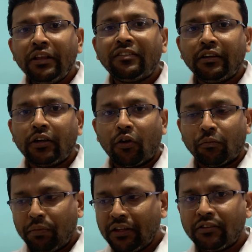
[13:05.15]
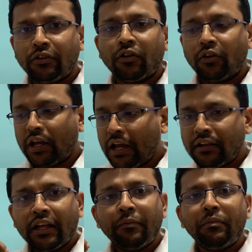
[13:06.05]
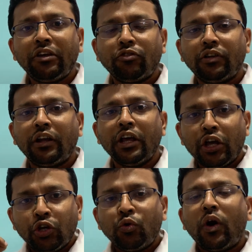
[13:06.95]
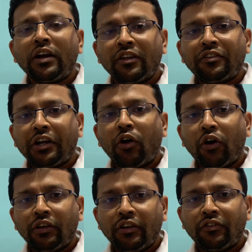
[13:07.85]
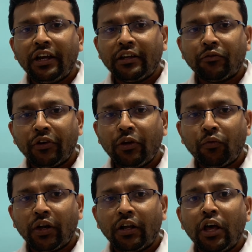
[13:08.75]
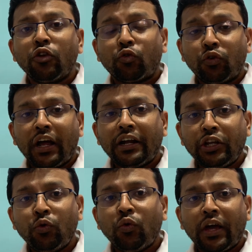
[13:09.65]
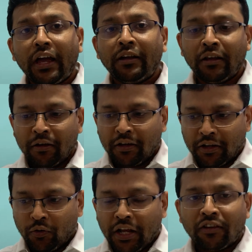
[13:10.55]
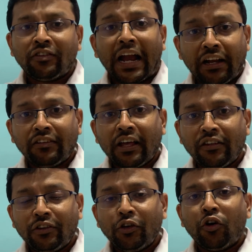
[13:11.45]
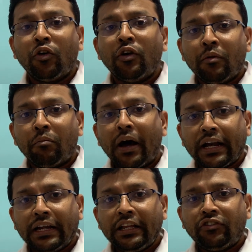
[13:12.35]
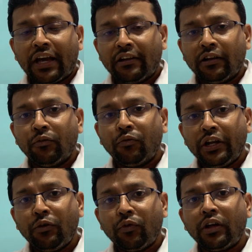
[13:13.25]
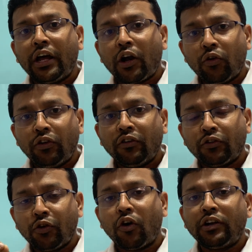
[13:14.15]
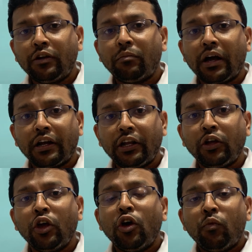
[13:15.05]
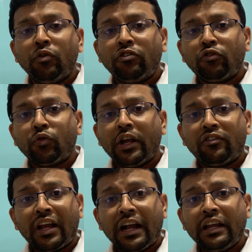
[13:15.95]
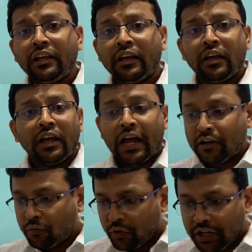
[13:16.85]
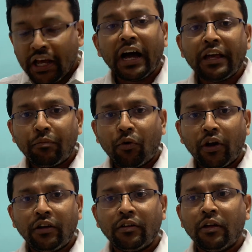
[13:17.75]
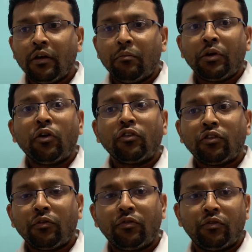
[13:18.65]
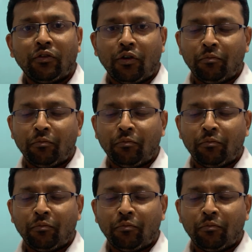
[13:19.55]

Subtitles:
Please sit down and then make sure that you understand all this data very well, so that you can strategize your marketing channel very well around this content marketing, which is today standing at a very high point because of